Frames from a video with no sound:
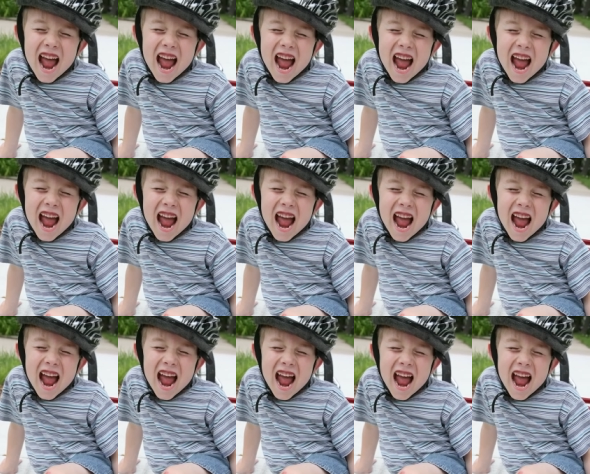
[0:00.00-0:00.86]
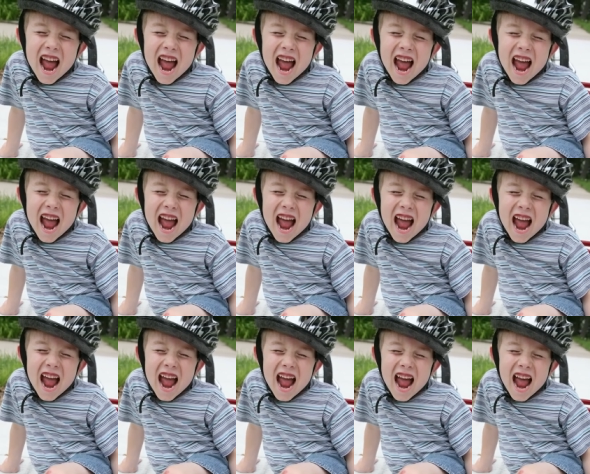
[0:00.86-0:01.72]
to think broken bone
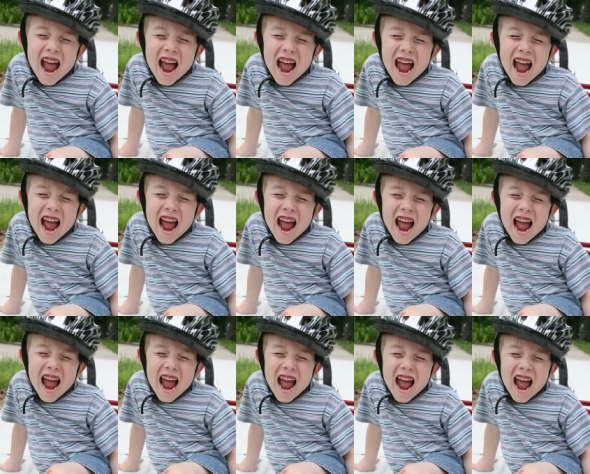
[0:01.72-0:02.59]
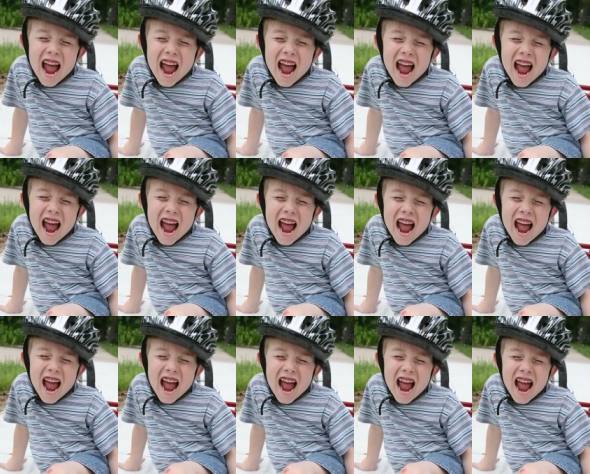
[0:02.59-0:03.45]
first. And one way you can tell
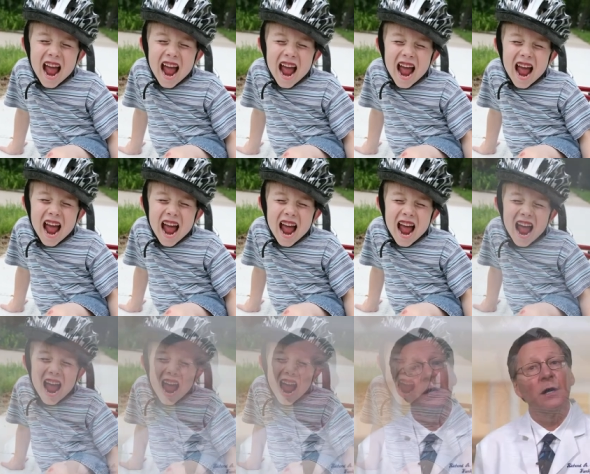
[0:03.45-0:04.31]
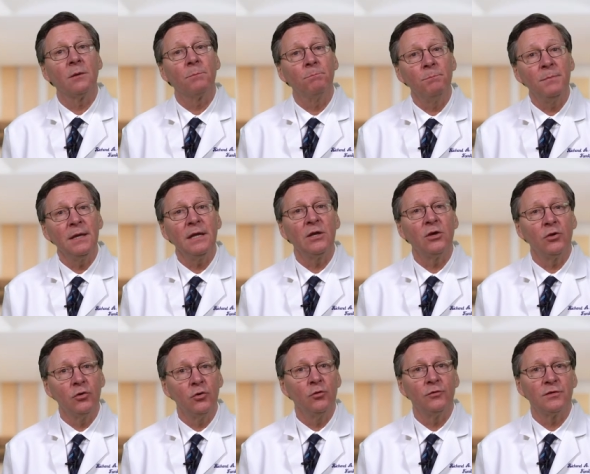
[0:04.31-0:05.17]
if it's a broken bone is there'll be a big
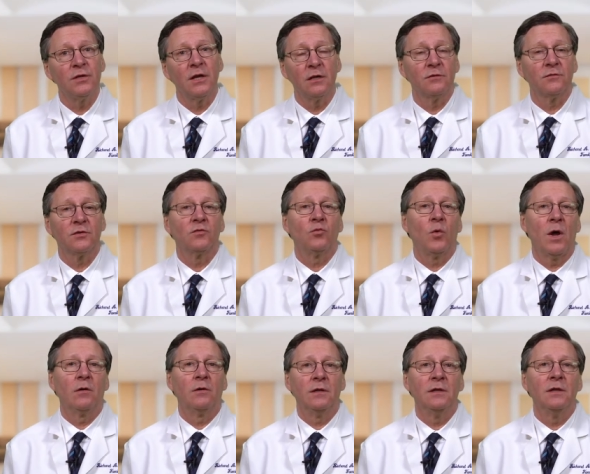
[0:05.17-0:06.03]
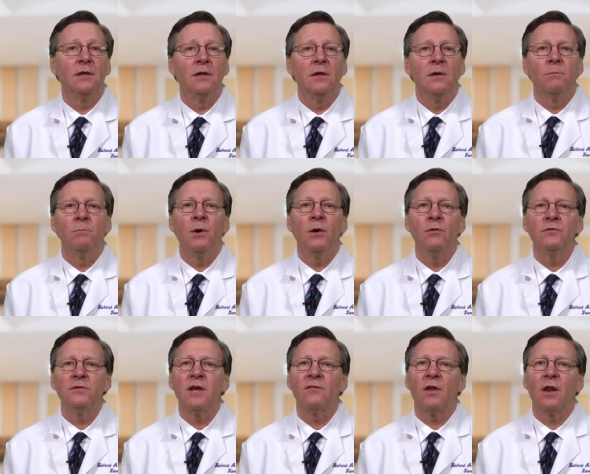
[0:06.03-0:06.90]
goose egg of swelling.
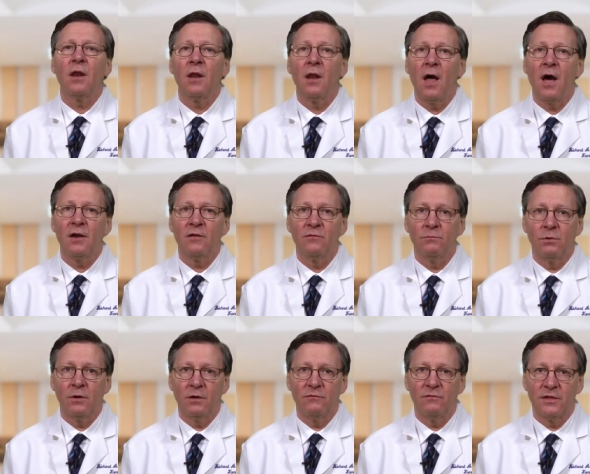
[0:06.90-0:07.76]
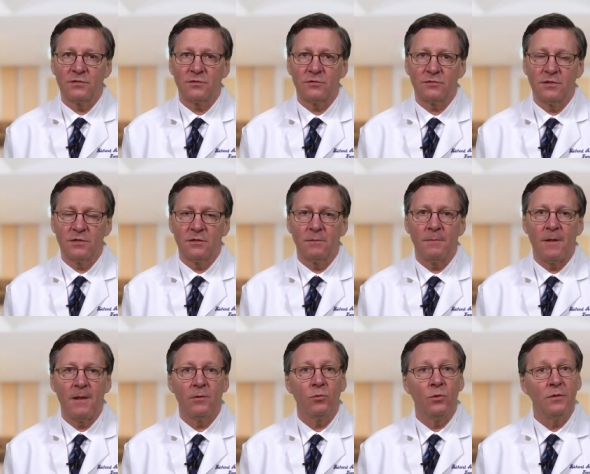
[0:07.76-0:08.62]
Bones have a lot of blood vessels in them,
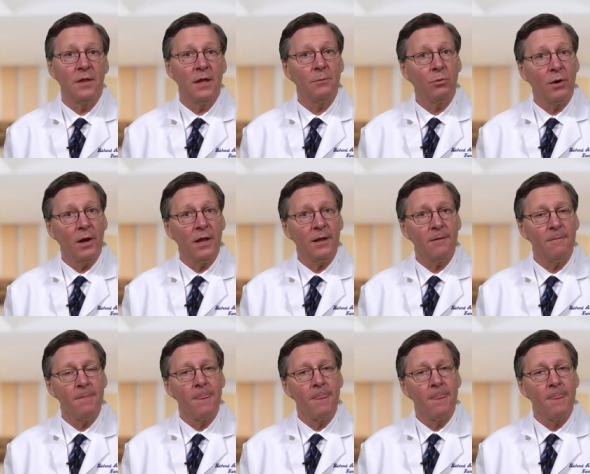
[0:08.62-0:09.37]
and when they break,